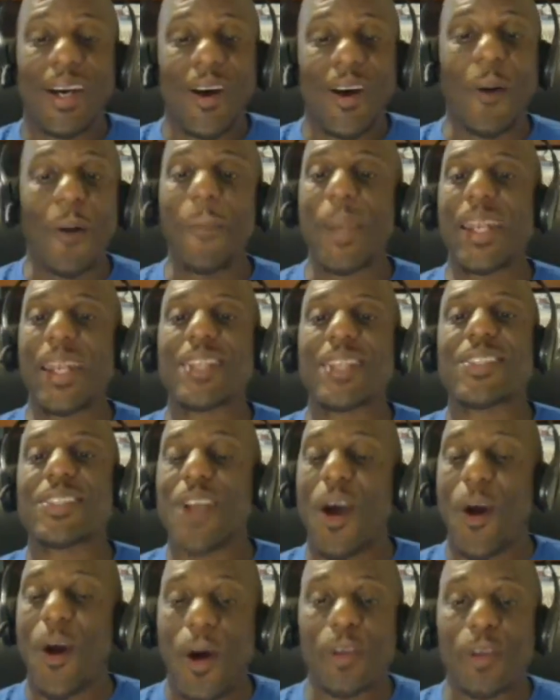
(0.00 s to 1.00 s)
Oh man, this is
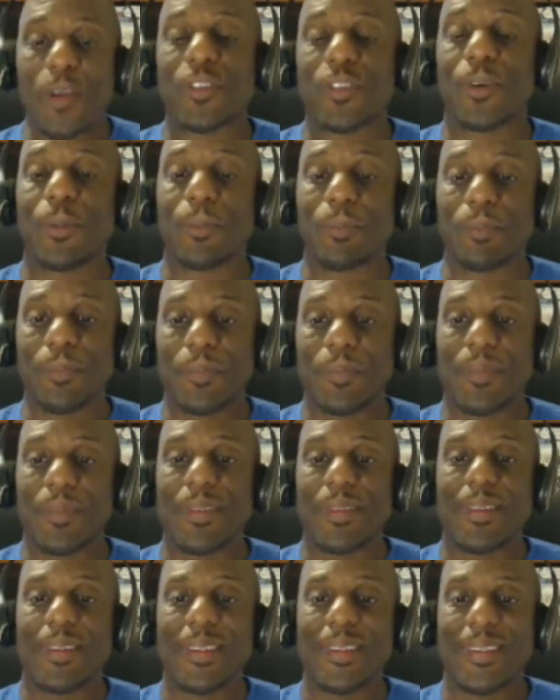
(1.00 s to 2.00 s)
awesome,
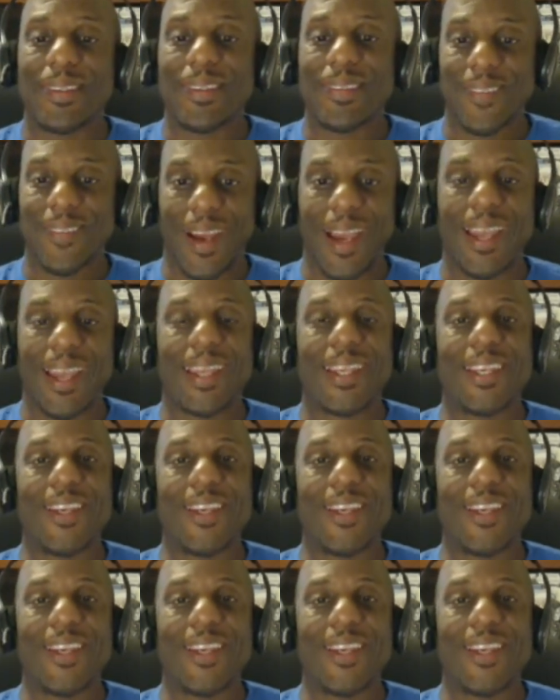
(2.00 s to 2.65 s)
right?